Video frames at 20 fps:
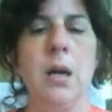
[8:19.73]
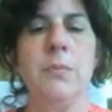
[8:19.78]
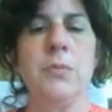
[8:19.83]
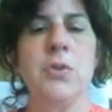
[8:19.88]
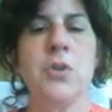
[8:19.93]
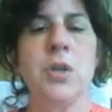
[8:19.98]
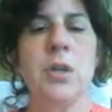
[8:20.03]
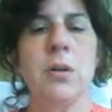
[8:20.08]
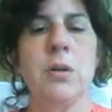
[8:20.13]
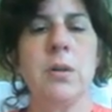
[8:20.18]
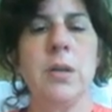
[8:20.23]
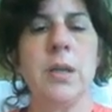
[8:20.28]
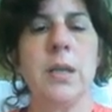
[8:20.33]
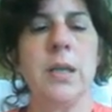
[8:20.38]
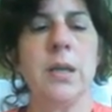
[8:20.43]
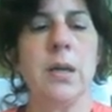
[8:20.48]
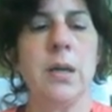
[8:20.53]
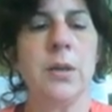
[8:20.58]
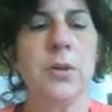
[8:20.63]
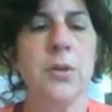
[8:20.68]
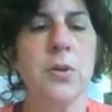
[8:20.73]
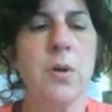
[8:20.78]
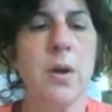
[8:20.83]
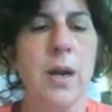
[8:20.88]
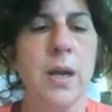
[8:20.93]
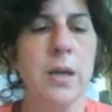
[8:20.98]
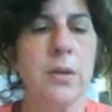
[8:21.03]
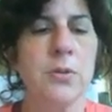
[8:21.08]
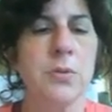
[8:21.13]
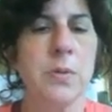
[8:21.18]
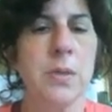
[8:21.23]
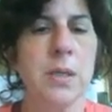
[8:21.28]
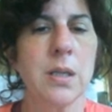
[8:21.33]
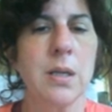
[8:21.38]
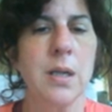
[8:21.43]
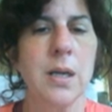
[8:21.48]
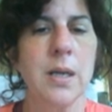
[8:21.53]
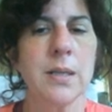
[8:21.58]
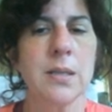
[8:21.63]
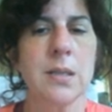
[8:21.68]
Generally in undergraduate
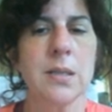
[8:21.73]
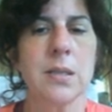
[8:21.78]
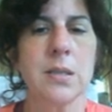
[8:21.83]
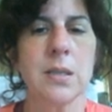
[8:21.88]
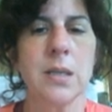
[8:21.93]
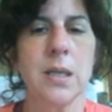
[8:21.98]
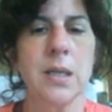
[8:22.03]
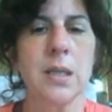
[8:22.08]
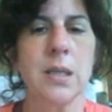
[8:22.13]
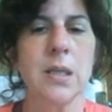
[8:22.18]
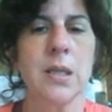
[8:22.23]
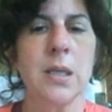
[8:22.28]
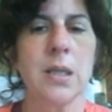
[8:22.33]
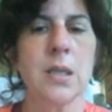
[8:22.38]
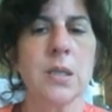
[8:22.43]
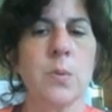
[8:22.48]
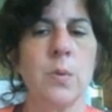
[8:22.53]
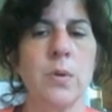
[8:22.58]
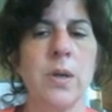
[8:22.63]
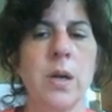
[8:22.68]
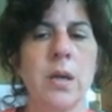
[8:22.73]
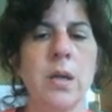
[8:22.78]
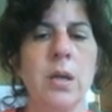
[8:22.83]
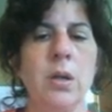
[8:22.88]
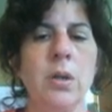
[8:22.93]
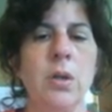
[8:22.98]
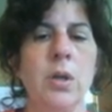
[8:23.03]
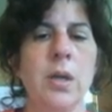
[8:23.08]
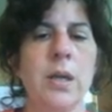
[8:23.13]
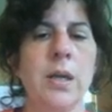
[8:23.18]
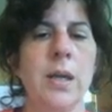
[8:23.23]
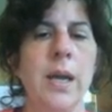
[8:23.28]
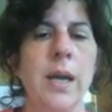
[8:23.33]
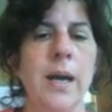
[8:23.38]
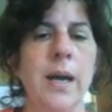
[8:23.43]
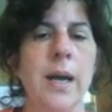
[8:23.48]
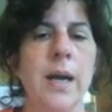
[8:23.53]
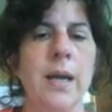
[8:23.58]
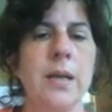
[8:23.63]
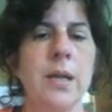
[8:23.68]
classes like this, we're not going to look
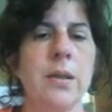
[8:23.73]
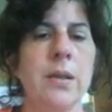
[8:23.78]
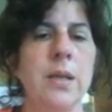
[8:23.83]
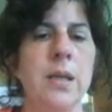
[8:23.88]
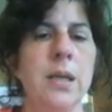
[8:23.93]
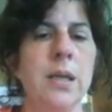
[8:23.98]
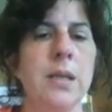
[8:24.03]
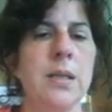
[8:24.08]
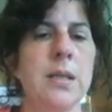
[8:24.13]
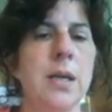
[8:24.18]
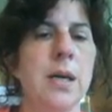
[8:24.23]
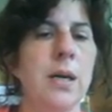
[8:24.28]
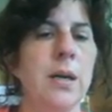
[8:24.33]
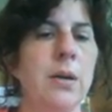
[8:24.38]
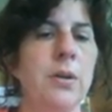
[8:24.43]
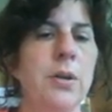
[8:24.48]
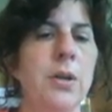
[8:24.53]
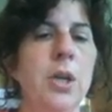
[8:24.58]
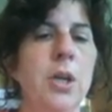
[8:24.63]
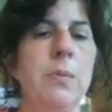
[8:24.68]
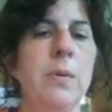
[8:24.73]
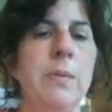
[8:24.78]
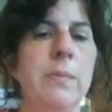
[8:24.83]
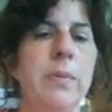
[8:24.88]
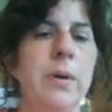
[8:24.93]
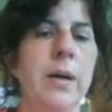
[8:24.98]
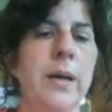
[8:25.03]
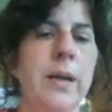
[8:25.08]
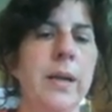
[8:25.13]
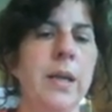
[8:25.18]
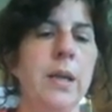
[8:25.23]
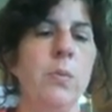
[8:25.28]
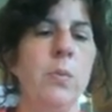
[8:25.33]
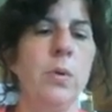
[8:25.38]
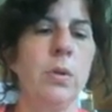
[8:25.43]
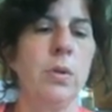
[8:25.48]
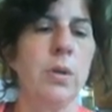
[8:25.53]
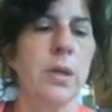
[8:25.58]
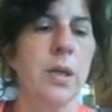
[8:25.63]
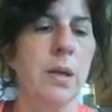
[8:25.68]
at the entire human body.
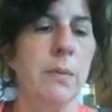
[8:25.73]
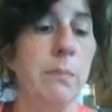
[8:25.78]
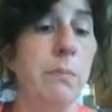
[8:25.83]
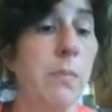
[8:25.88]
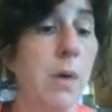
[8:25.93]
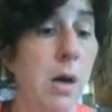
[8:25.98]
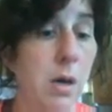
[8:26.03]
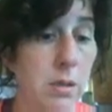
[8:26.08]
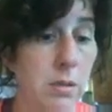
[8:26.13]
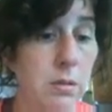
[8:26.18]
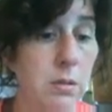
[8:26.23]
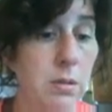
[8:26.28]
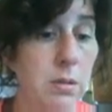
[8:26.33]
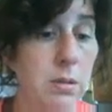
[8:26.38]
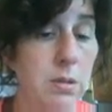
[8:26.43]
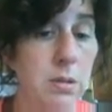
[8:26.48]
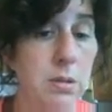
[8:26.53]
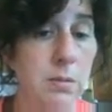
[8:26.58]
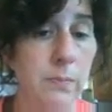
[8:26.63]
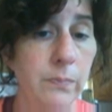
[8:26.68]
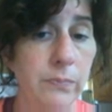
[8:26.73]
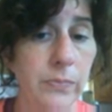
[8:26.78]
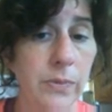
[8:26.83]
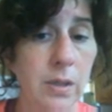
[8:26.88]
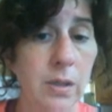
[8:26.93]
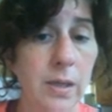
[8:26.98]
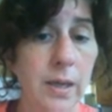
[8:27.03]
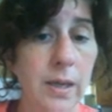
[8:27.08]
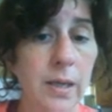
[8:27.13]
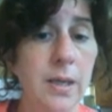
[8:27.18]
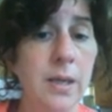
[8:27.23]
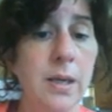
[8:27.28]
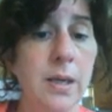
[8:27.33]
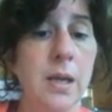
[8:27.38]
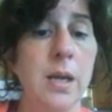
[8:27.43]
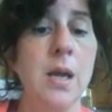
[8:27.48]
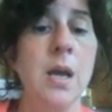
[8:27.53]
We'll look at models, okay?